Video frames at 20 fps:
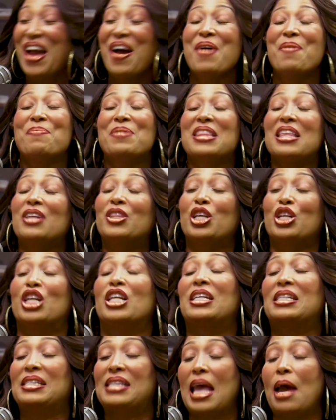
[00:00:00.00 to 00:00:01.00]
But the
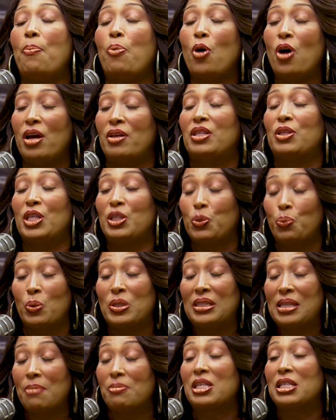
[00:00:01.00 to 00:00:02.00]
example of this, when
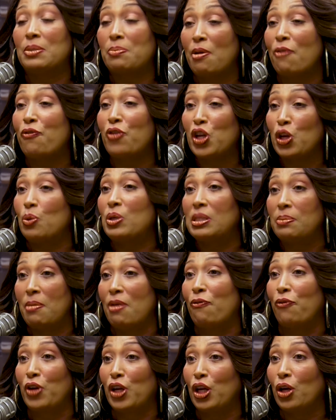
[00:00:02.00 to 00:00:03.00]
something's meant for you, it's meant
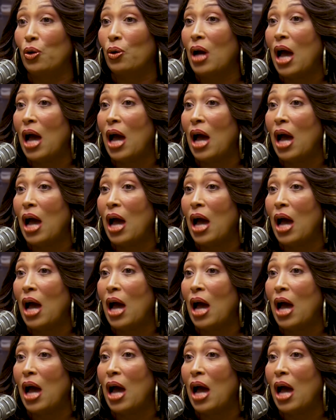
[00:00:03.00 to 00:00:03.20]
for you.